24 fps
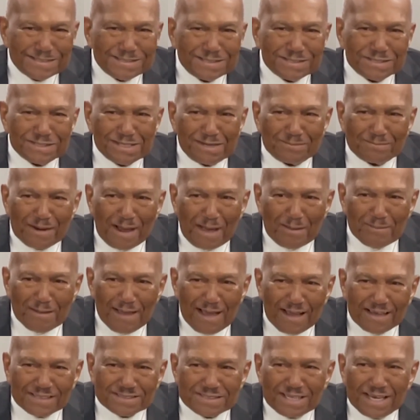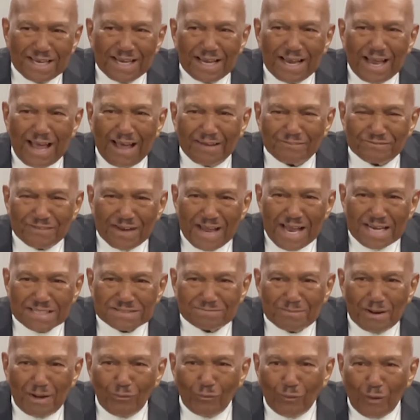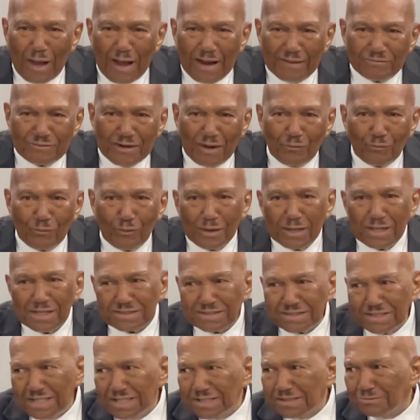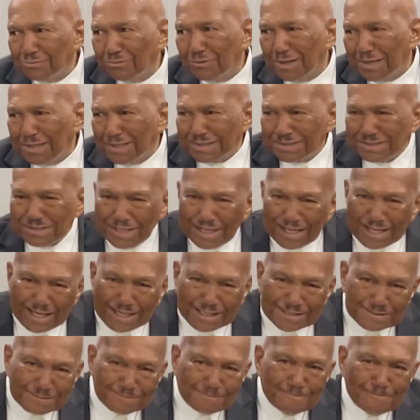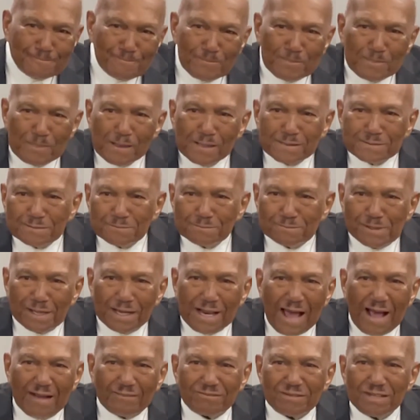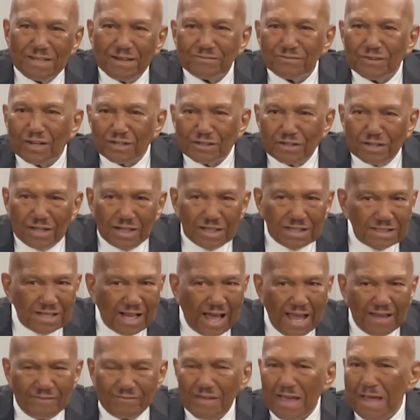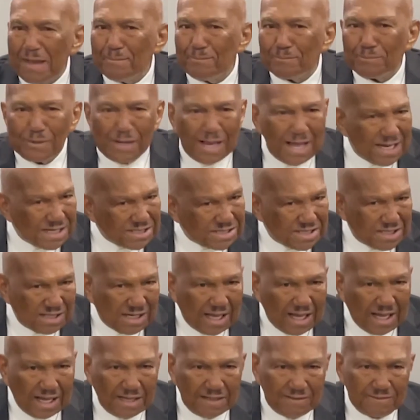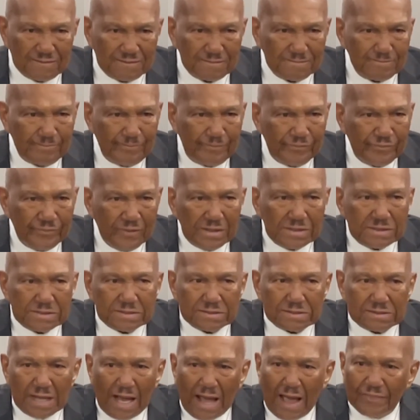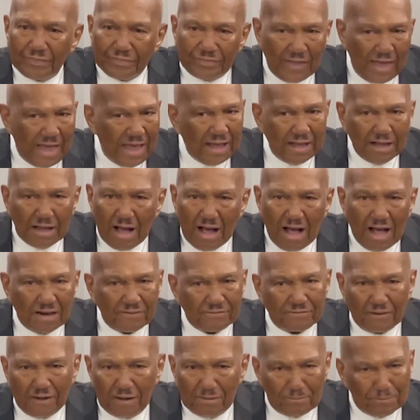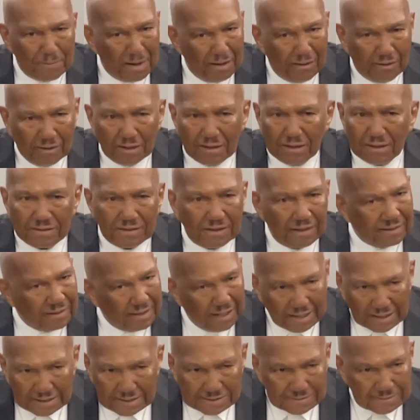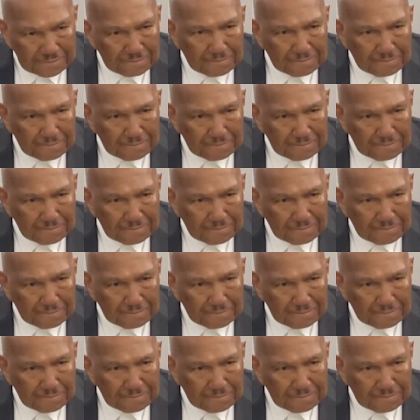Sometimes I have to ask my wife, now, what is this? What is that? But I've lived a good life, a blessed life. I thank God for America today.